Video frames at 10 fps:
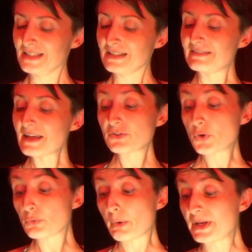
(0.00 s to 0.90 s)
The
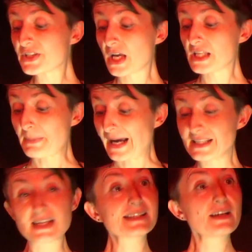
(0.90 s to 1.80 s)
thick-thonged woman turns back
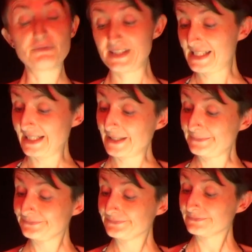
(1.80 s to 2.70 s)
to her selfie stick.
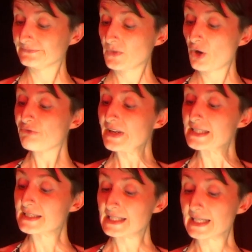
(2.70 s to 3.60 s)
Her
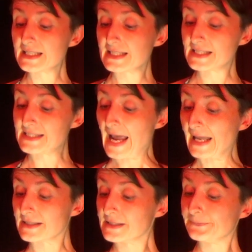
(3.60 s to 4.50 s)
feet dig into the
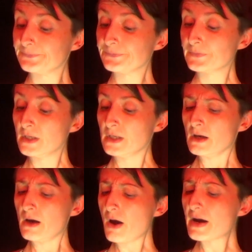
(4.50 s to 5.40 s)
sand.
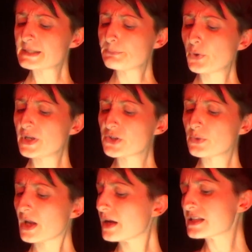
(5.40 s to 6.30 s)
Her eyes point to
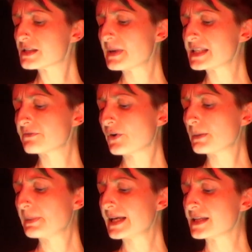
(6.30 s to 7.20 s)
an
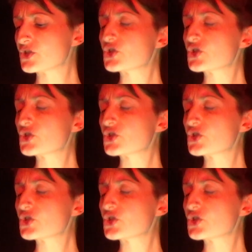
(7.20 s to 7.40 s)
unspecified place